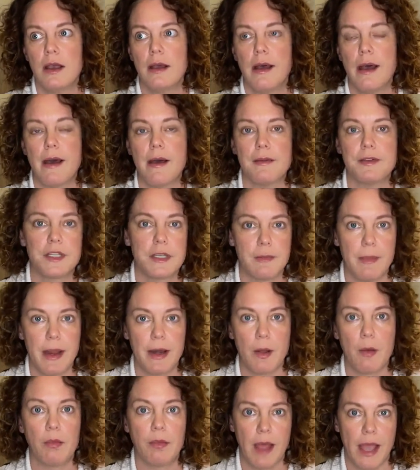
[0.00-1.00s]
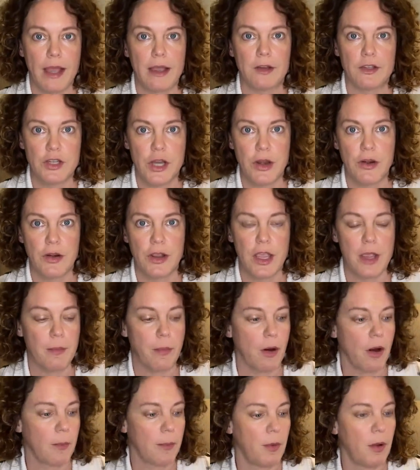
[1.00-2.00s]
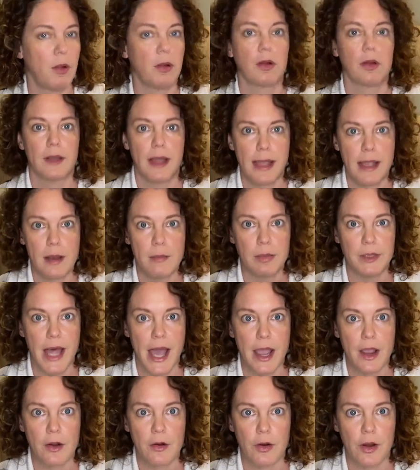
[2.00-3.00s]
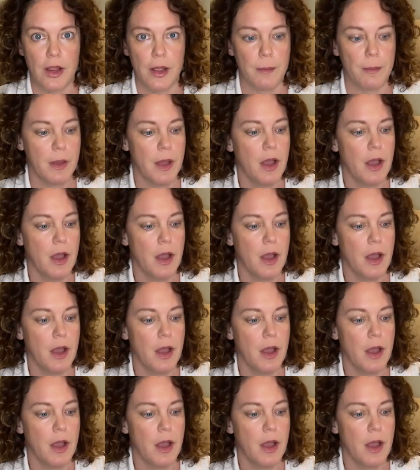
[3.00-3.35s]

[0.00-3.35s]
tomato like a Cherokee Purple or like a Black Crim,